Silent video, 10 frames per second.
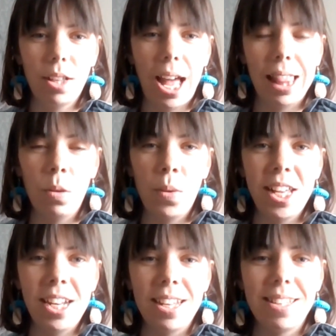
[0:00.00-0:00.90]

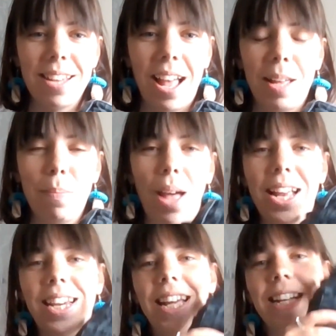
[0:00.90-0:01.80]
Halloween type
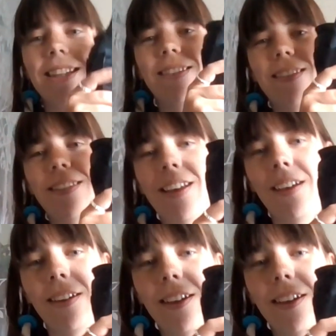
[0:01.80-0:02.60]
ideas. So